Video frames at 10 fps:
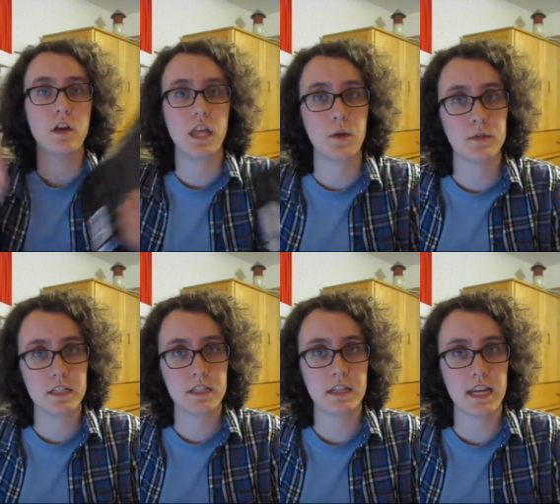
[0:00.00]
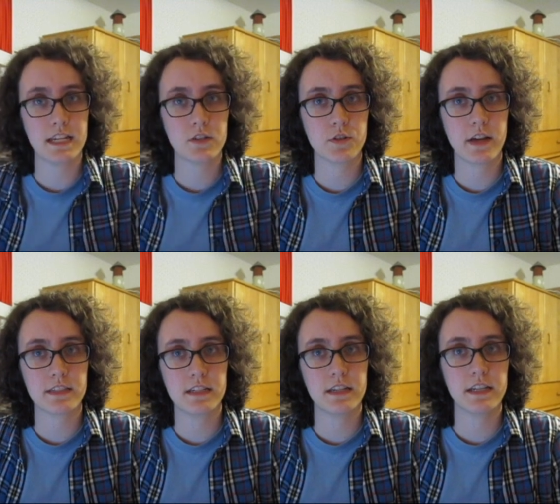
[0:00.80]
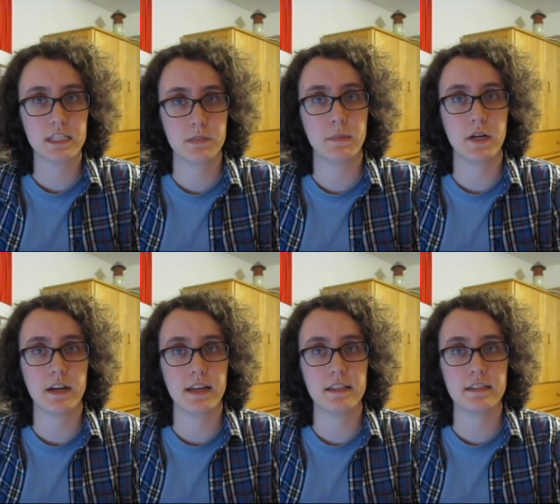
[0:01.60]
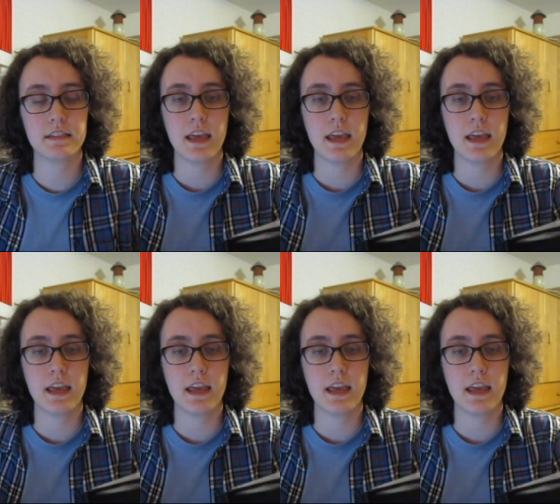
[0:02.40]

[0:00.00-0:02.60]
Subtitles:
It was an interesting experience,